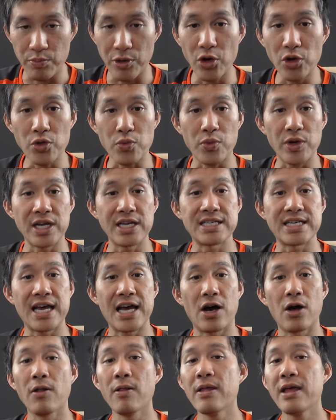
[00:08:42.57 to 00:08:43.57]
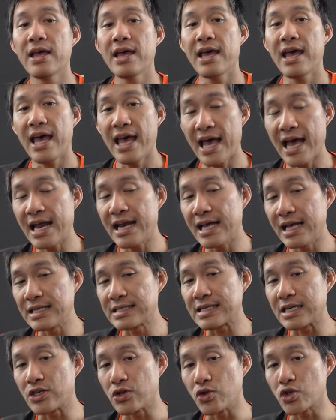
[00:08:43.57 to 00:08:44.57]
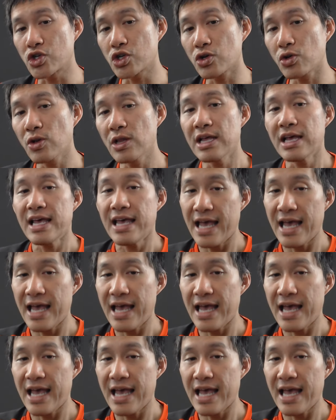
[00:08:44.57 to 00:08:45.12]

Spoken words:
both retail and institutional.